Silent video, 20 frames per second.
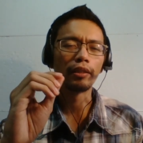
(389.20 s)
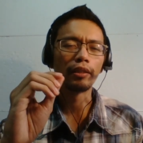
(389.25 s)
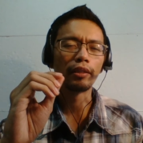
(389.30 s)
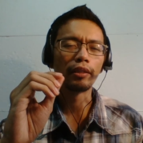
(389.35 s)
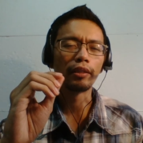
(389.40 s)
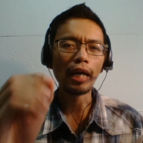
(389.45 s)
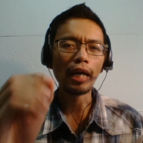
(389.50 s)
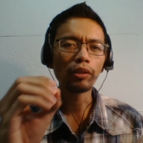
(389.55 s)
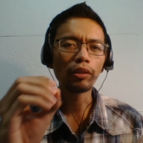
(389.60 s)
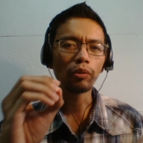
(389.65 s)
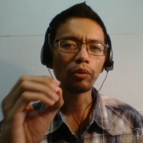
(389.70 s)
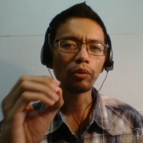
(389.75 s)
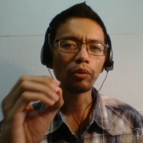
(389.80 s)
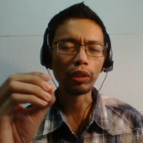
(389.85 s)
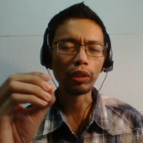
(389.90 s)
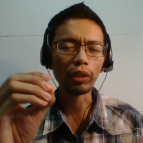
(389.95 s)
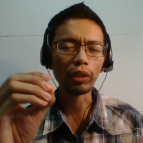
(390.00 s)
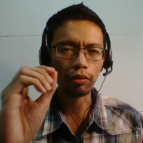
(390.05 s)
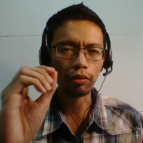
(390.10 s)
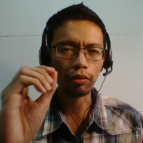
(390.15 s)
that
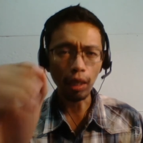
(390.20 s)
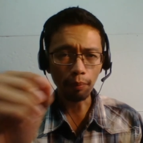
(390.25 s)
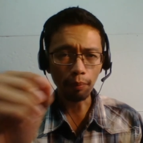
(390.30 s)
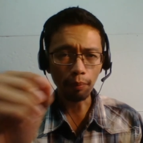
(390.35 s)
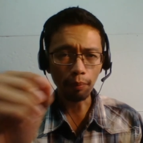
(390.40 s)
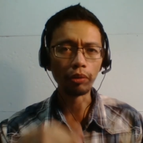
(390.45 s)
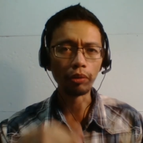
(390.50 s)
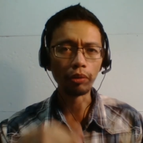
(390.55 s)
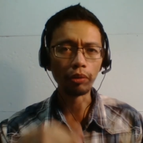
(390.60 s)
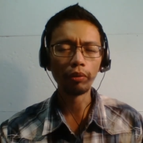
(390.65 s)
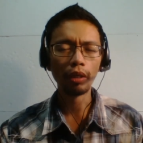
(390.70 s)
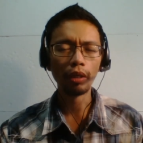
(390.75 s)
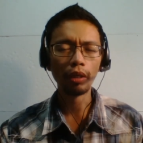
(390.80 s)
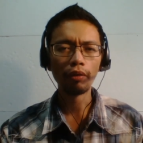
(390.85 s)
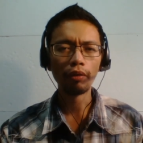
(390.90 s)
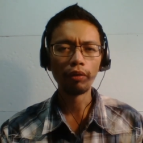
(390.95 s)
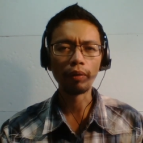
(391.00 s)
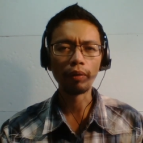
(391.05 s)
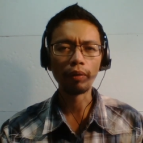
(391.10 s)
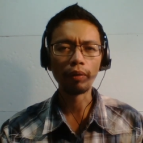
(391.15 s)
will stop you
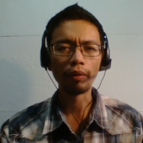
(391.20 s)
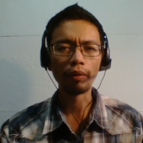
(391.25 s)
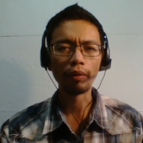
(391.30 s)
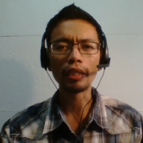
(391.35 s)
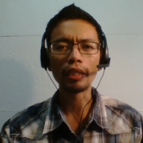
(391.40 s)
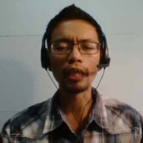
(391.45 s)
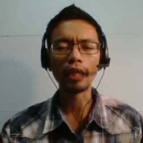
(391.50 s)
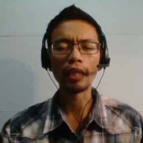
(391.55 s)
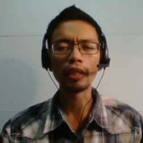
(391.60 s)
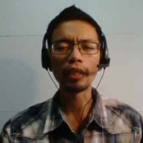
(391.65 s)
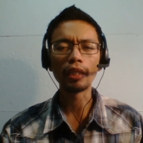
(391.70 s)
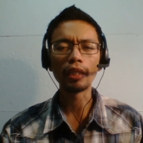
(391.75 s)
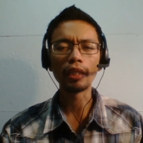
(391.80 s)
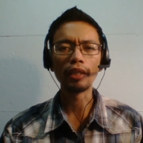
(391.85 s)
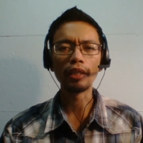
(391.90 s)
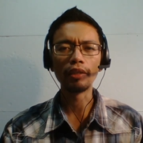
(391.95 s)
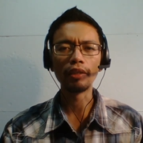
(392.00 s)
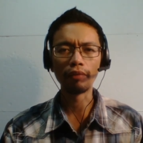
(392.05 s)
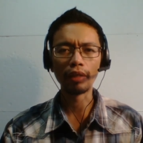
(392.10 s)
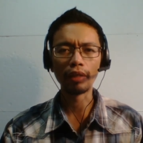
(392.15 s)
from making
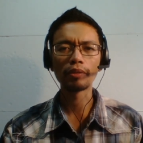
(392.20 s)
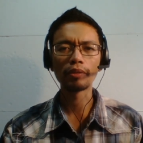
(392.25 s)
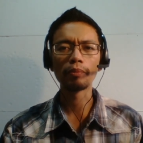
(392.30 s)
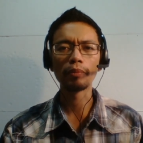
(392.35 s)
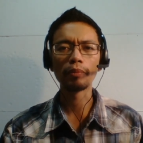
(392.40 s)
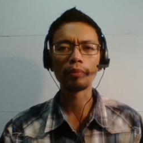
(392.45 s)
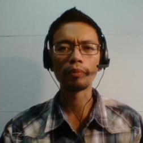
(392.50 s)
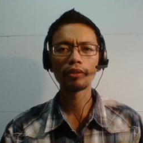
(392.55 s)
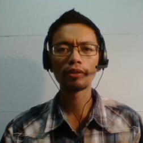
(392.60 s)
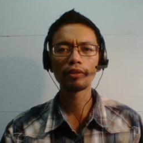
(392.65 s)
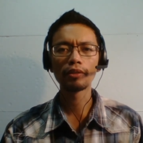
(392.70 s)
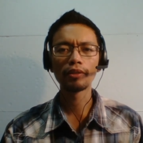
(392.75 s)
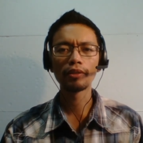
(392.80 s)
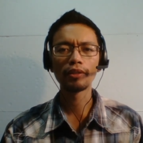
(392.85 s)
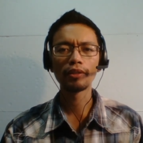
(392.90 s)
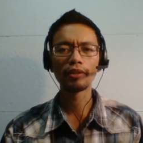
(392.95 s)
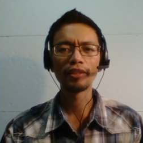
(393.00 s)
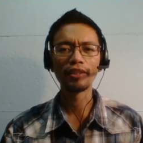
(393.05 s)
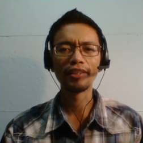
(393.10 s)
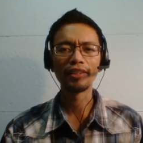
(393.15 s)
investments.
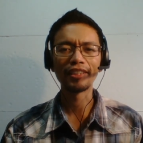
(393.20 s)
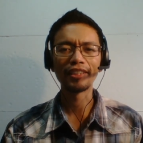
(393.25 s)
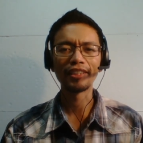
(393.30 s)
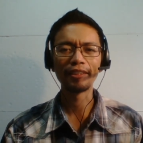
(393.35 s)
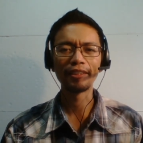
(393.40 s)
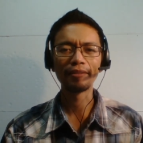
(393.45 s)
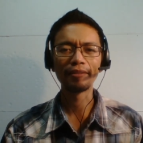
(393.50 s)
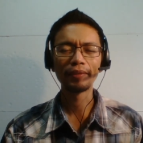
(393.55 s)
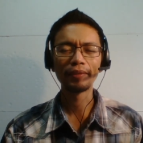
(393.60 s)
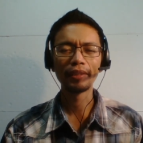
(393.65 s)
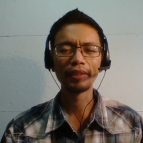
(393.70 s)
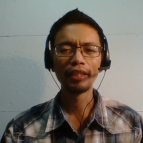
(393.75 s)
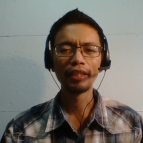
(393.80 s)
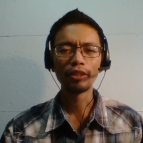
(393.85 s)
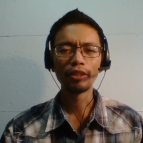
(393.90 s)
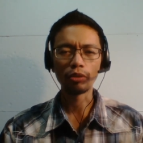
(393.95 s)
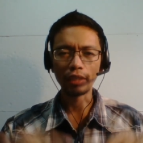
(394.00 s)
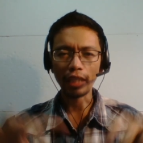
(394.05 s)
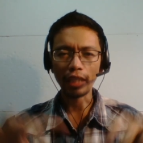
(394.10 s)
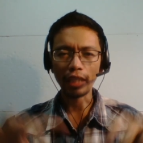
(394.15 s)
Okay,
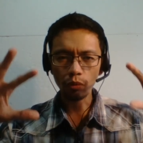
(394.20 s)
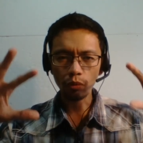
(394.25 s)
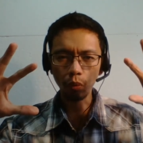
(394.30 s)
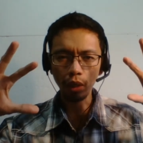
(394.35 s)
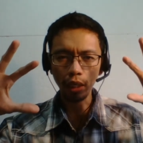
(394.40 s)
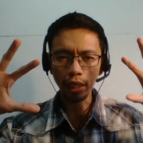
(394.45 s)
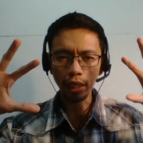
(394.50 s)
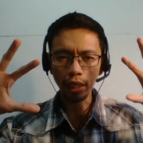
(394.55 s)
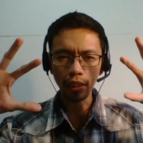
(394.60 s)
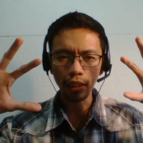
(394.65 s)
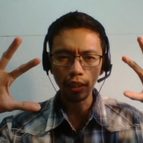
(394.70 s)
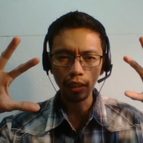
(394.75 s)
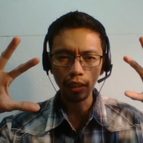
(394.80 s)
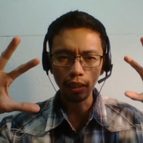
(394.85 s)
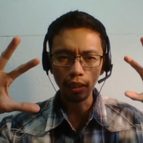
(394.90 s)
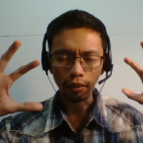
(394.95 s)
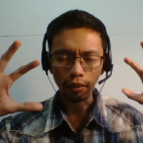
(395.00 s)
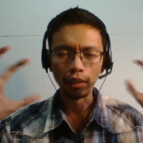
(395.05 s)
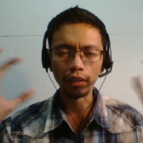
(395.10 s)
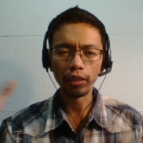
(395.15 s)
so that's why
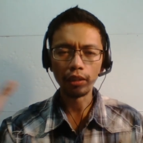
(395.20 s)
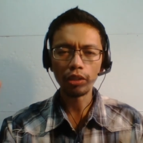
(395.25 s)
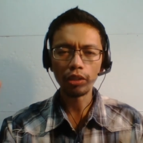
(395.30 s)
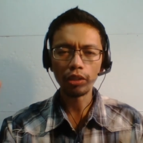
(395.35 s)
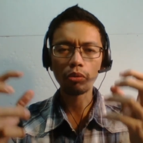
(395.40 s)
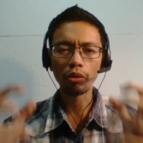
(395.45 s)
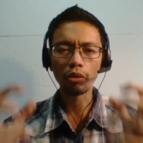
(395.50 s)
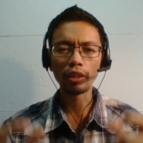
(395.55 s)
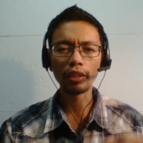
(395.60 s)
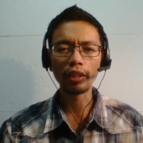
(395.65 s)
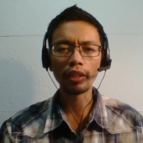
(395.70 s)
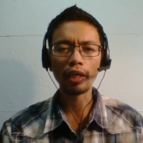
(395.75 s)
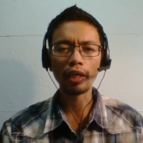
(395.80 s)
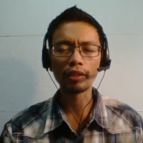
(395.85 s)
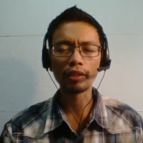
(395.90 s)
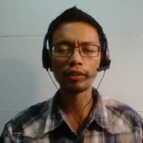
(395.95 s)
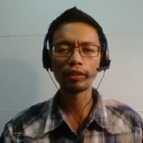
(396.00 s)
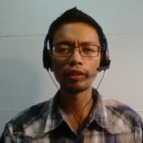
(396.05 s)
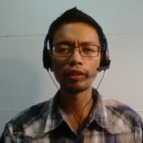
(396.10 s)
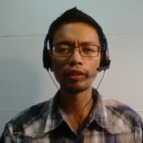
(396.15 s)
the
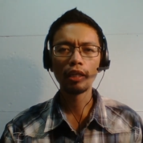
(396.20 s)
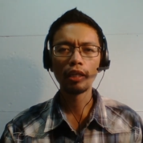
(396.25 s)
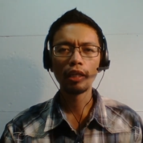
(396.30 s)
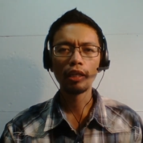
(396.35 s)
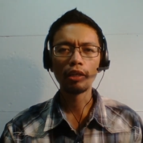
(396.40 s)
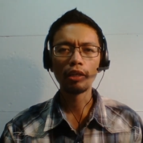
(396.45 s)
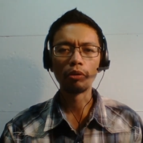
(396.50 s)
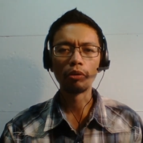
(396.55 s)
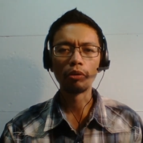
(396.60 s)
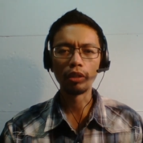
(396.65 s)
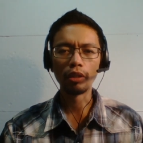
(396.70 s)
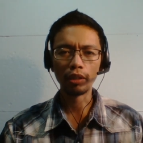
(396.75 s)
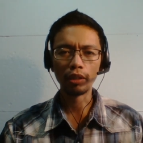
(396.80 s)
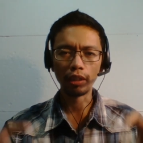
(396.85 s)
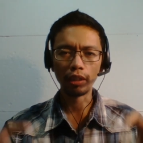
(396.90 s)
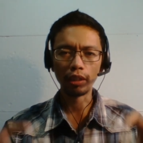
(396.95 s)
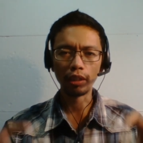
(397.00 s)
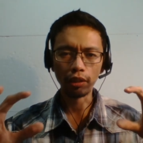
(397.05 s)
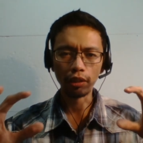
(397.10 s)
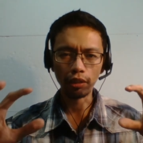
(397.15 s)
neocortex, or
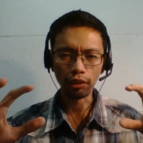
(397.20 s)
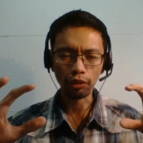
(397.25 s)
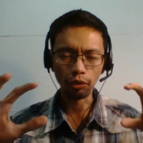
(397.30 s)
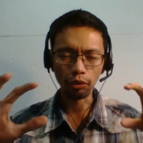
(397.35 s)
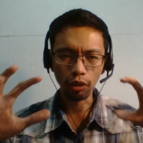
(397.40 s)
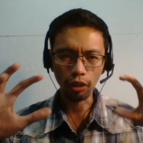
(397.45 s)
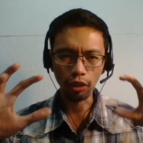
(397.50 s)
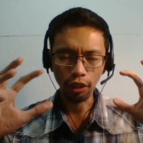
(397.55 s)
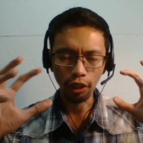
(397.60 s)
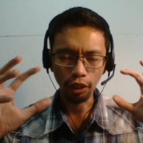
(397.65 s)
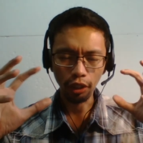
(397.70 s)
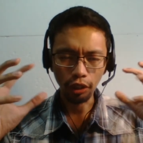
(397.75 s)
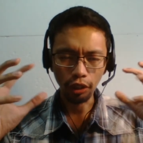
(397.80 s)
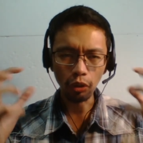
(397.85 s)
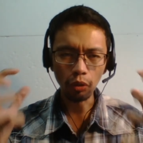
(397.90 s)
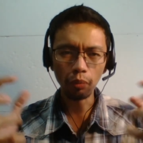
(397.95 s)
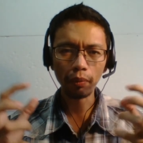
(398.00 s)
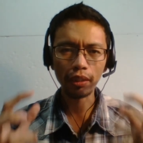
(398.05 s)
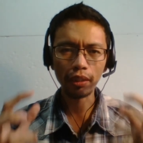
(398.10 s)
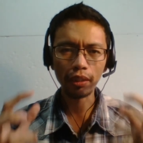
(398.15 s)
your
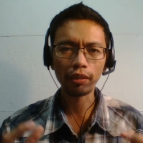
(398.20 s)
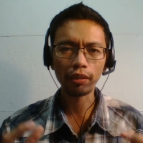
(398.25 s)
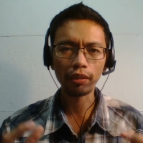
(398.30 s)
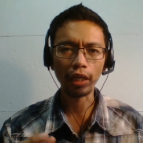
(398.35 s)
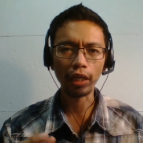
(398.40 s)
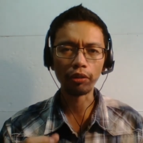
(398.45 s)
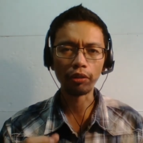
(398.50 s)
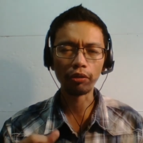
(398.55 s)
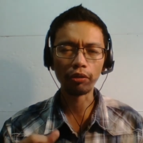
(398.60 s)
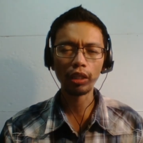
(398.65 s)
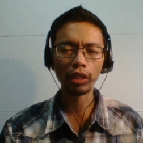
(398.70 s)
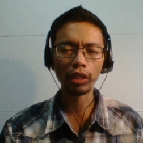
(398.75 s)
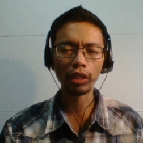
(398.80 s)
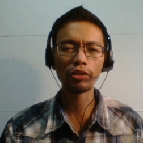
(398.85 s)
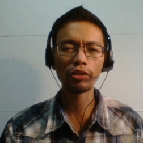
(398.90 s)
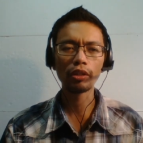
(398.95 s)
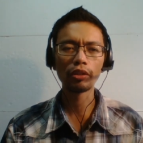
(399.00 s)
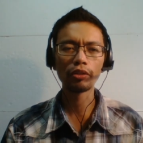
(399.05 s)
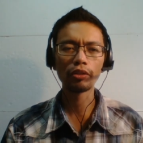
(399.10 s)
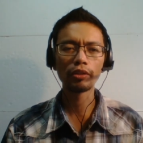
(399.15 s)
human side, your
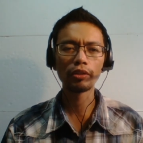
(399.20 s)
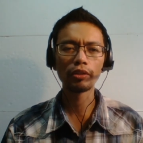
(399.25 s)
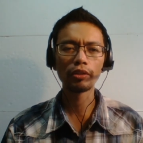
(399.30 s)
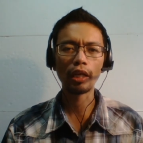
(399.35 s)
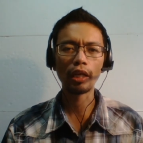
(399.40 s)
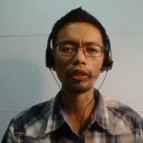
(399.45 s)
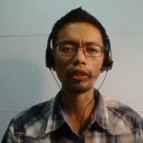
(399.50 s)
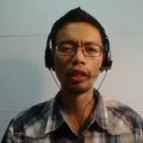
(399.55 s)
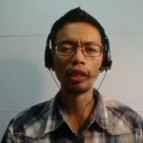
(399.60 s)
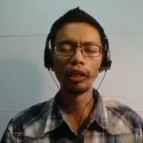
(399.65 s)
logical side,